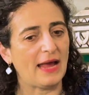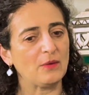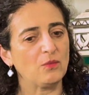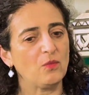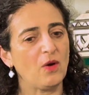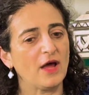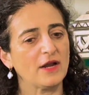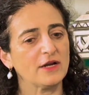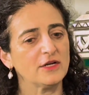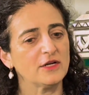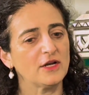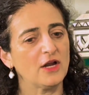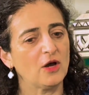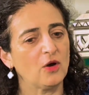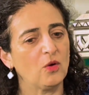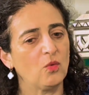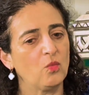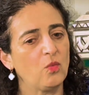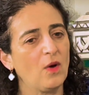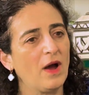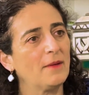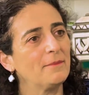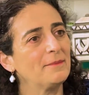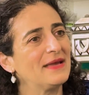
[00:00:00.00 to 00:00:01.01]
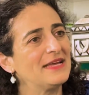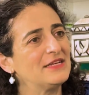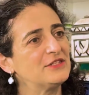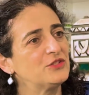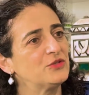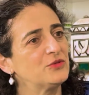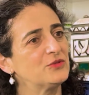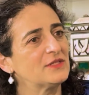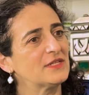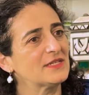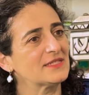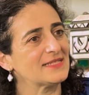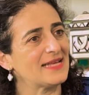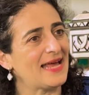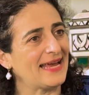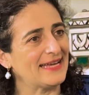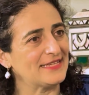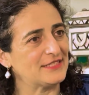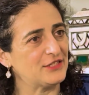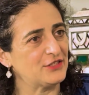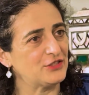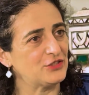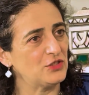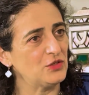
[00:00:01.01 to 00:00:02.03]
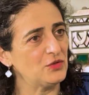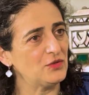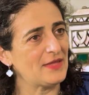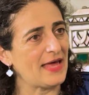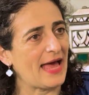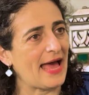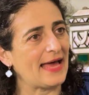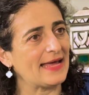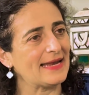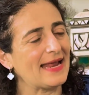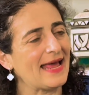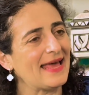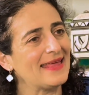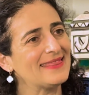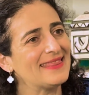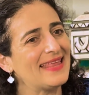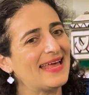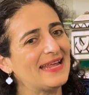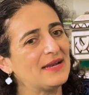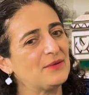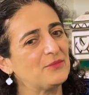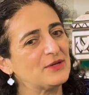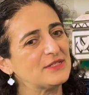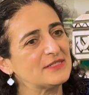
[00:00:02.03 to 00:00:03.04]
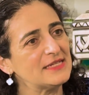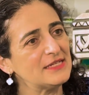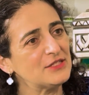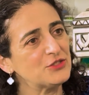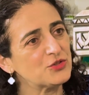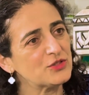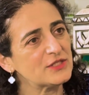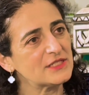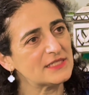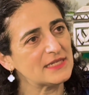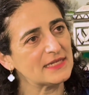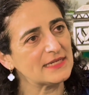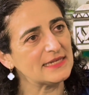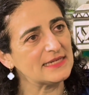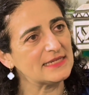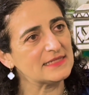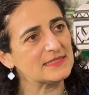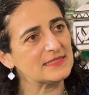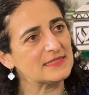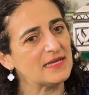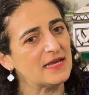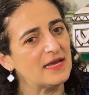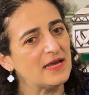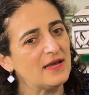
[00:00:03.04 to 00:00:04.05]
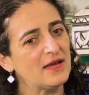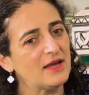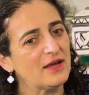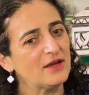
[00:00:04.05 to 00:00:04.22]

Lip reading: I want to know what made you decide to do that. And then what's interesting is